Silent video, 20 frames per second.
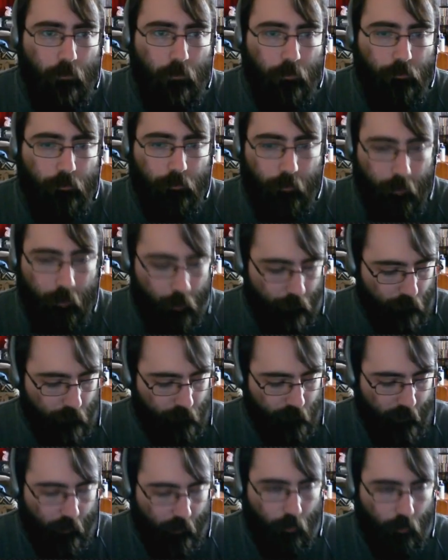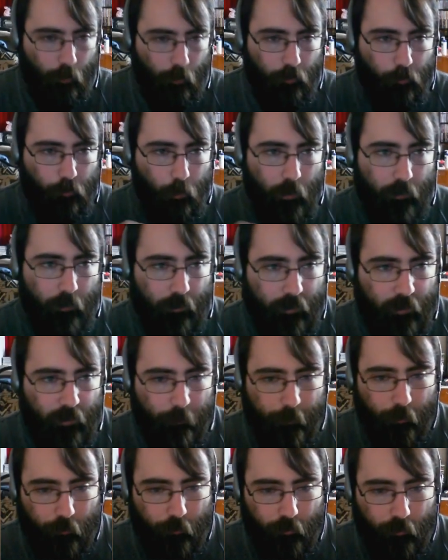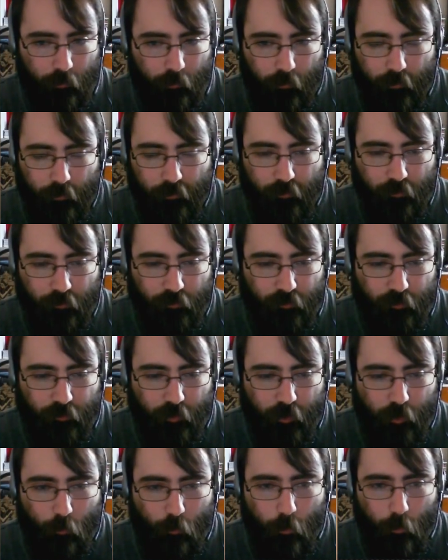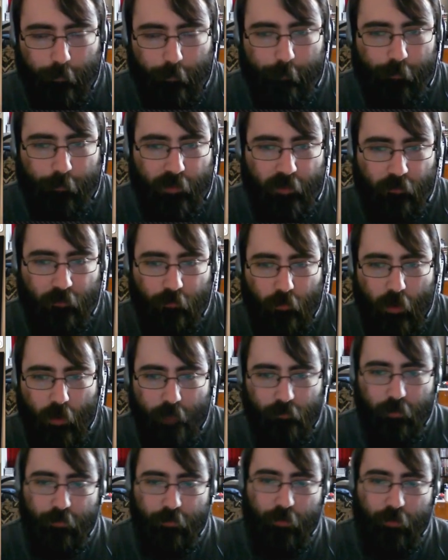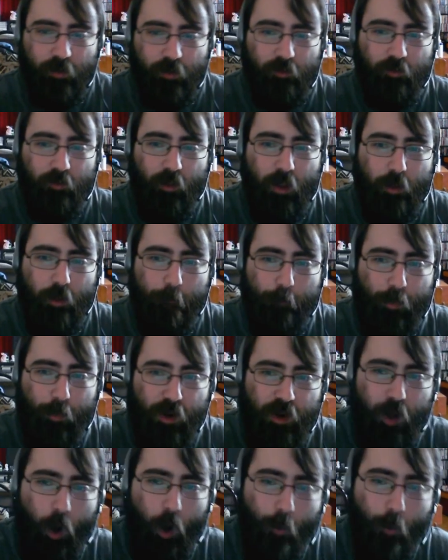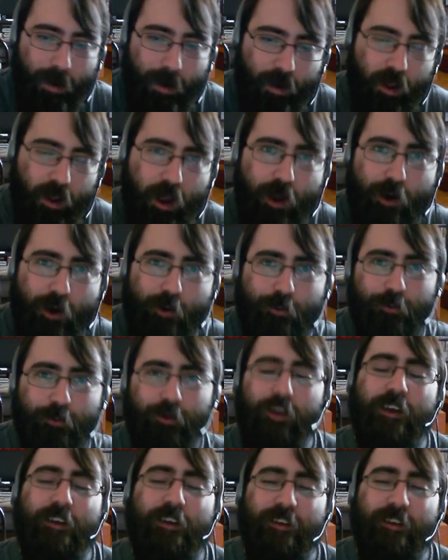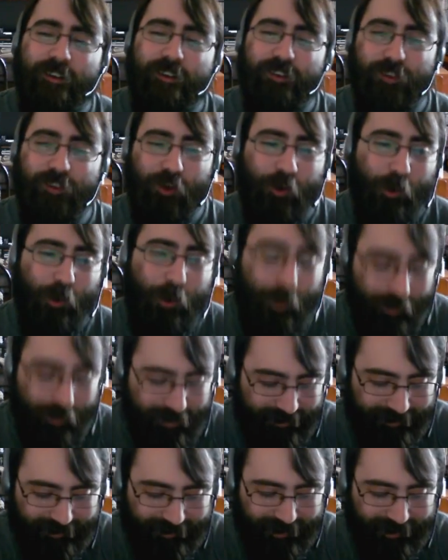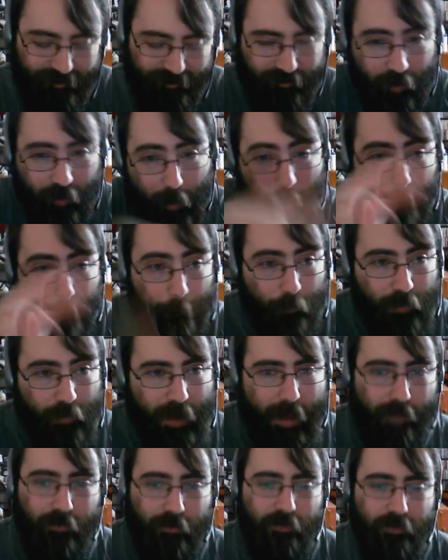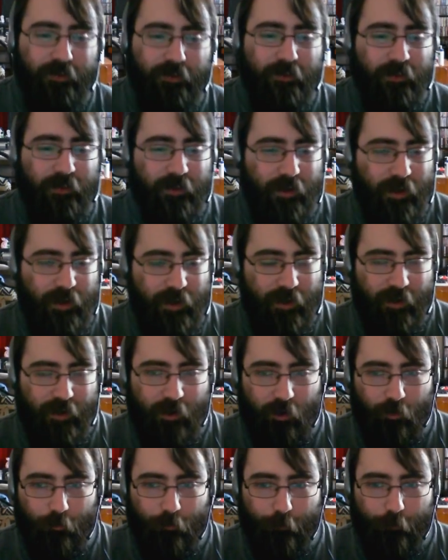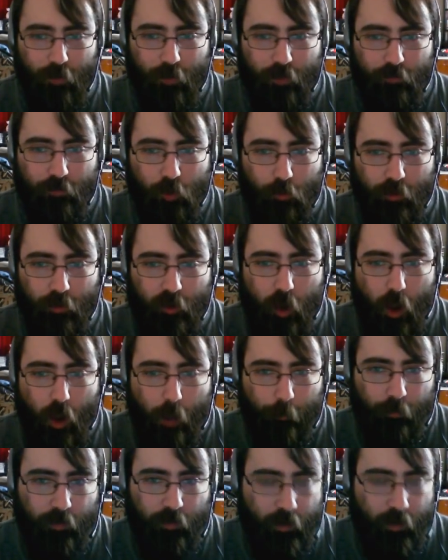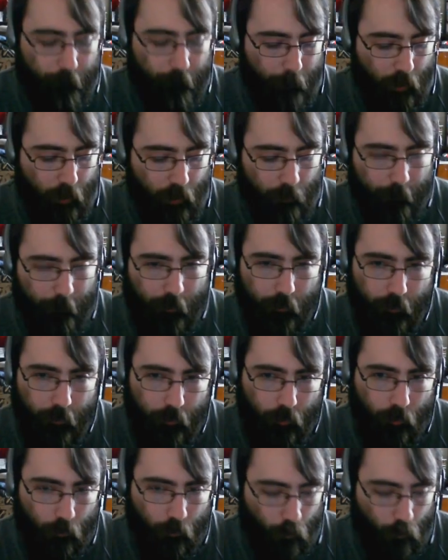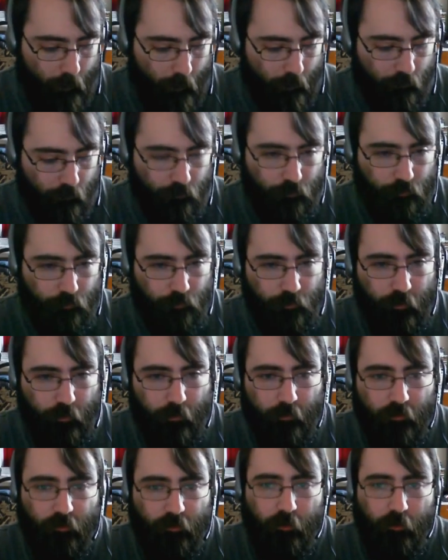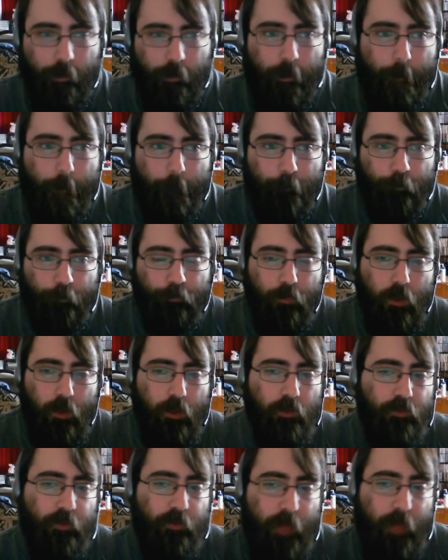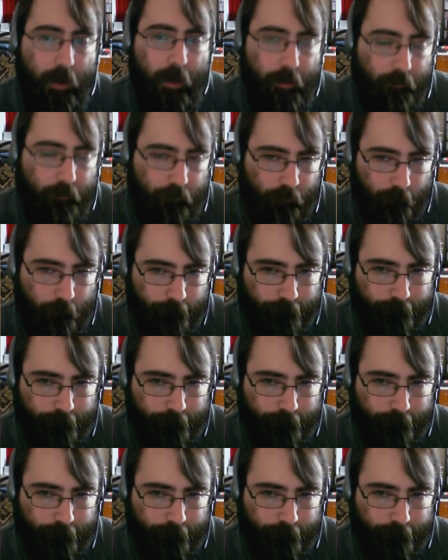I'll show you how the salad works. What I like about it is when people ask for everything, it's like, oh my god! So it's kind of just, brah! The only complicated part about it, ranch, cheese, is that